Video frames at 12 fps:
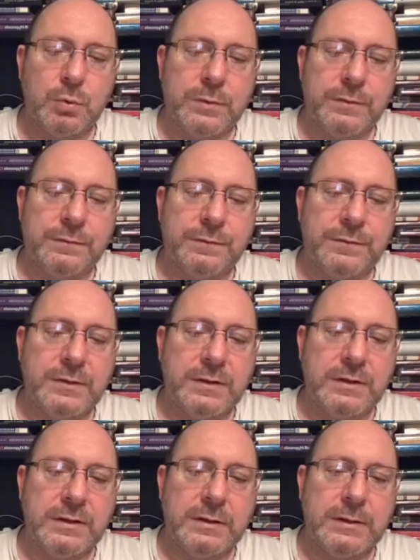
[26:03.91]
with
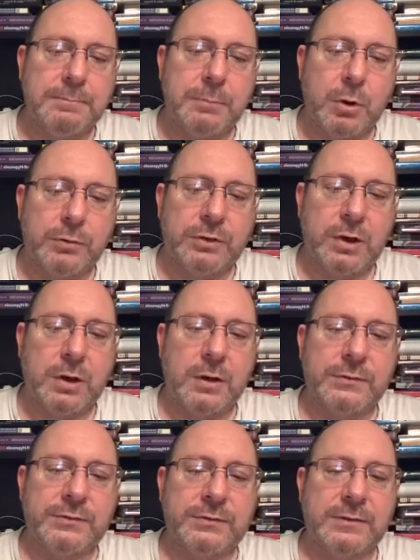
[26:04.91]
the
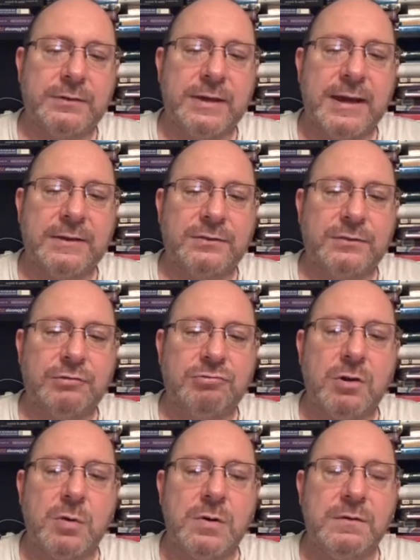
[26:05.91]
podcast, that's
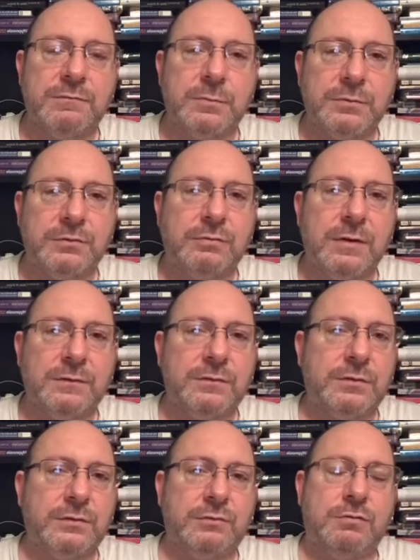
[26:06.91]
growing from strength to
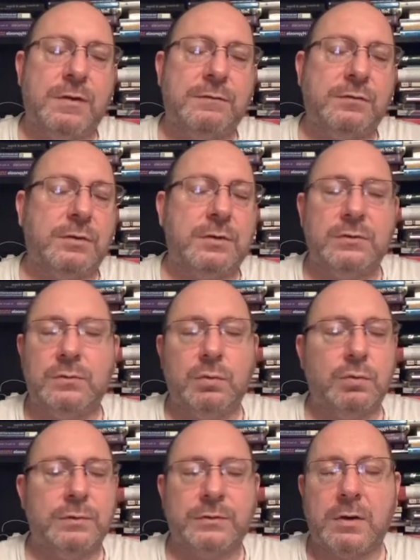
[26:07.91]
strength all
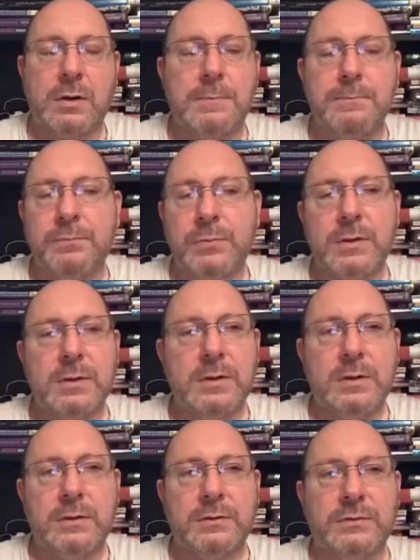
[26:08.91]
the time.
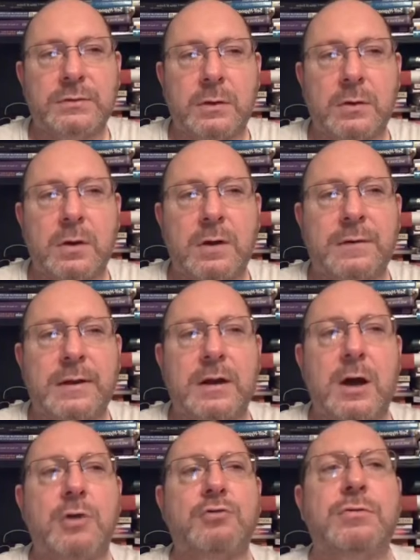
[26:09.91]
So I've had one
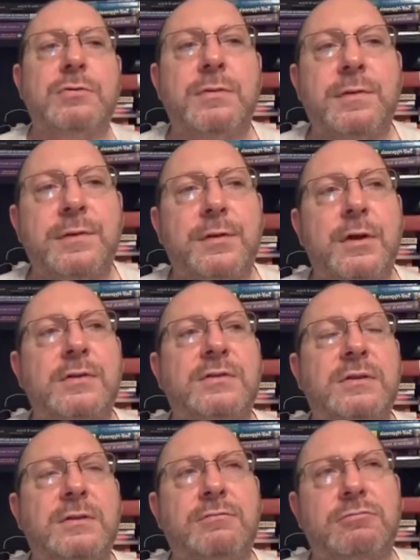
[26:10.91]
hundred
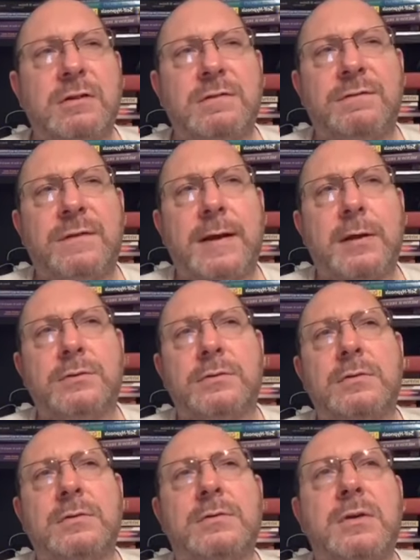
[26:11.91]
thirty-three
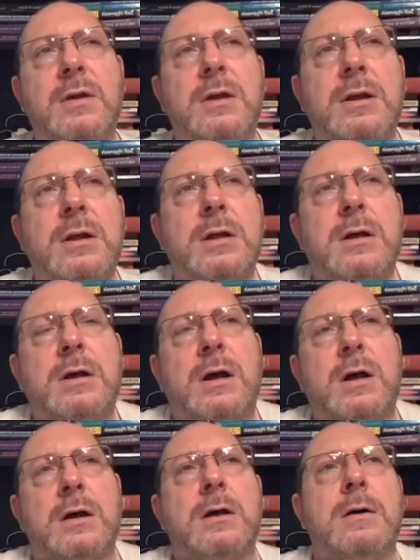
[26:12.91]
thousand
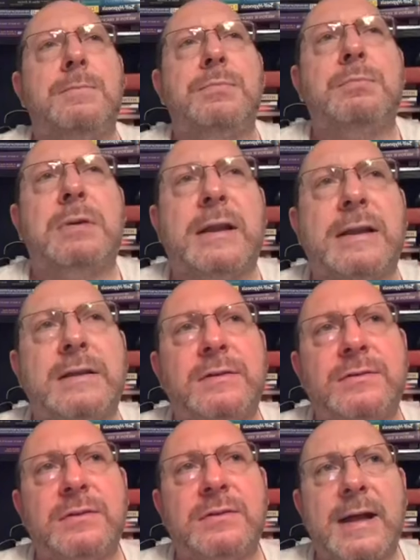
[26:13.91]
um, plays
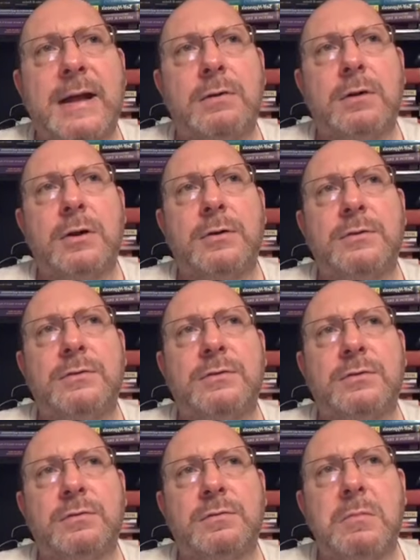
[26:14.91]
and downloads
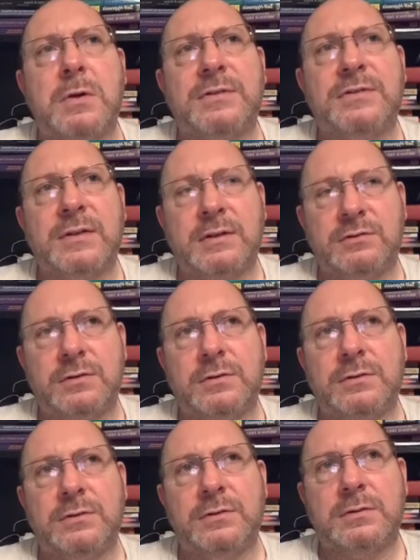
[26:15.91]
of my
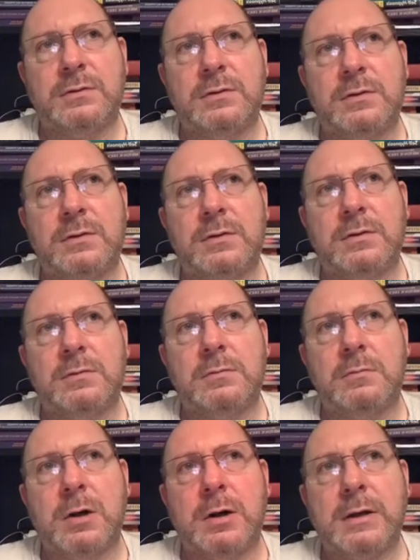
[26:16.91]
sessions,
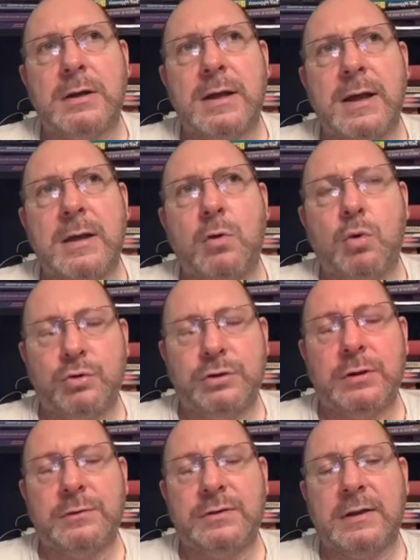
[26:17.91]
my
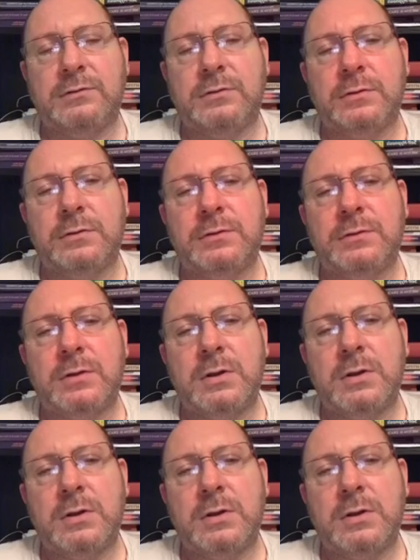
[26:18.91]
audio sessions,